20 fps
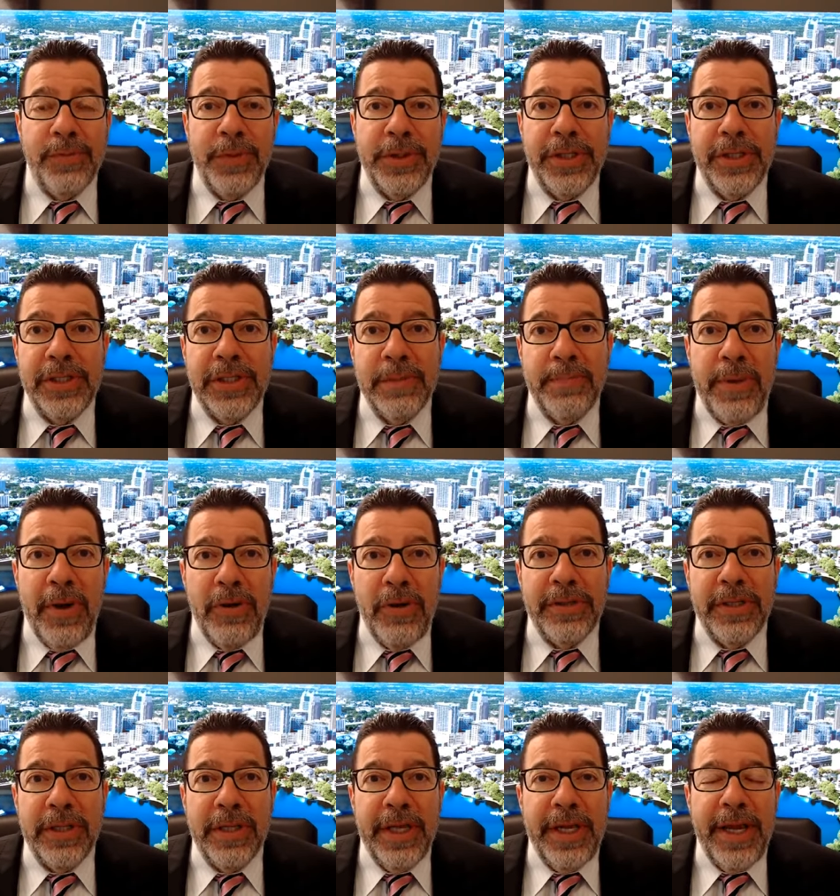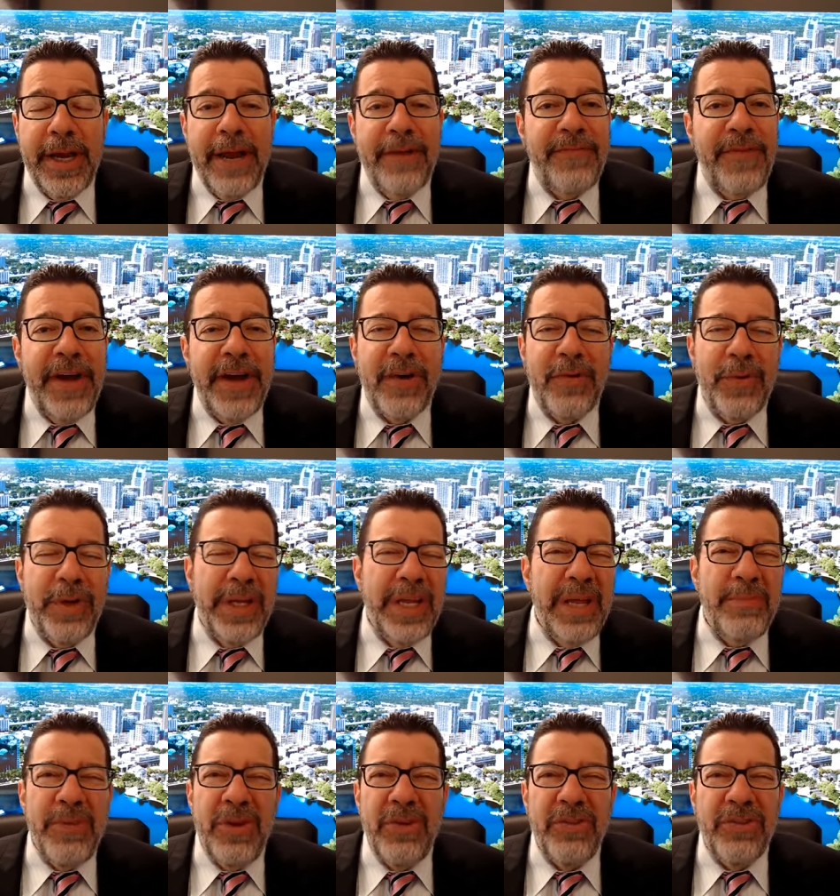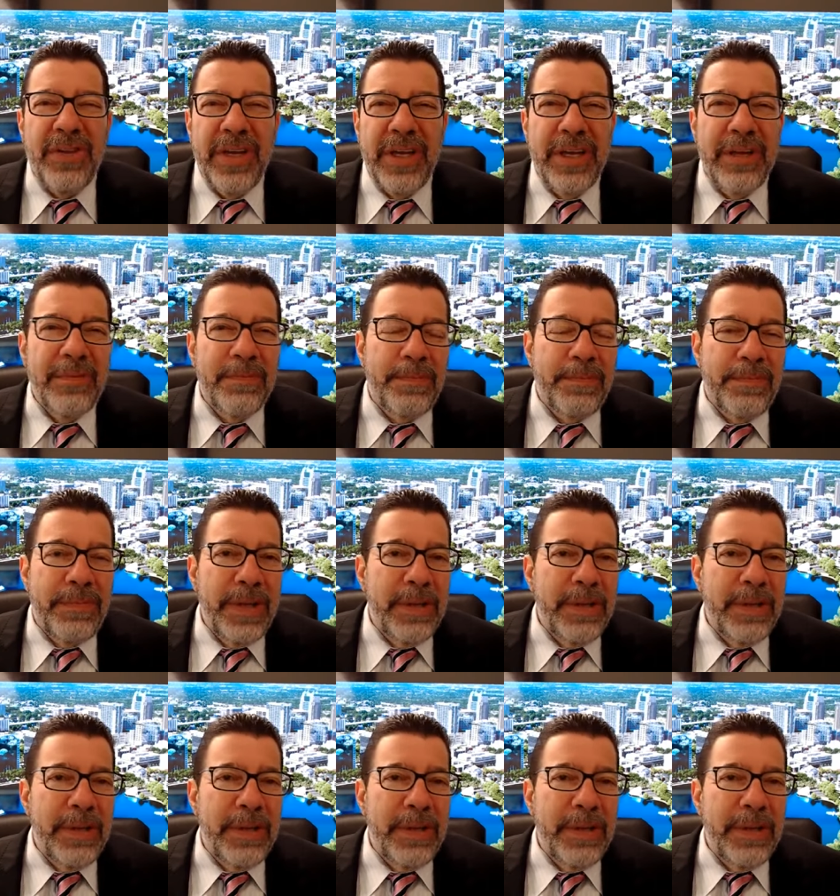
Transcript: which is supposedly, and I find it really amusing in,